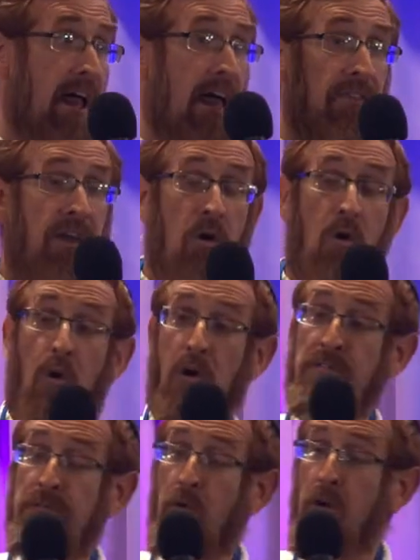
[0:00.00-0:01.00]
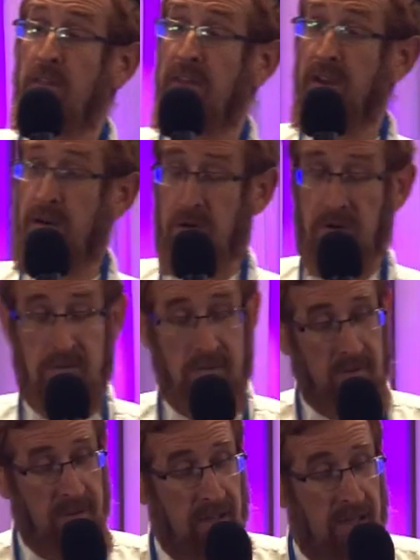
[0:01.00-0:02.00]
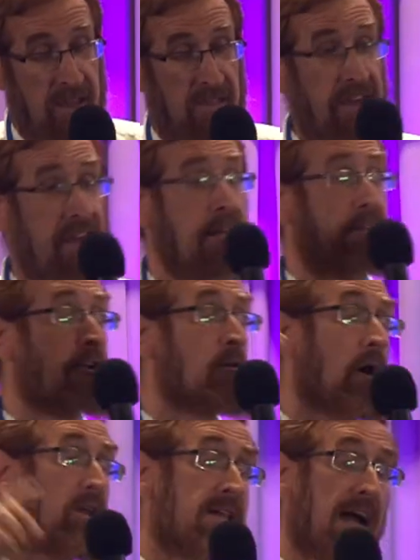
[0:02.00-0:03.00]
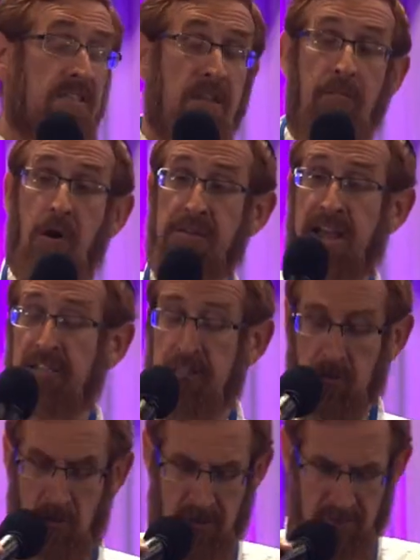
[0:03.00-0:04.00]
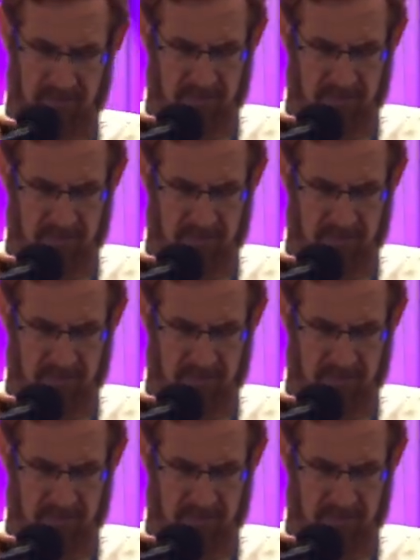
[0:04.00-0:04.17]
And they are all four there. The Eastern one is actually the most ancient one.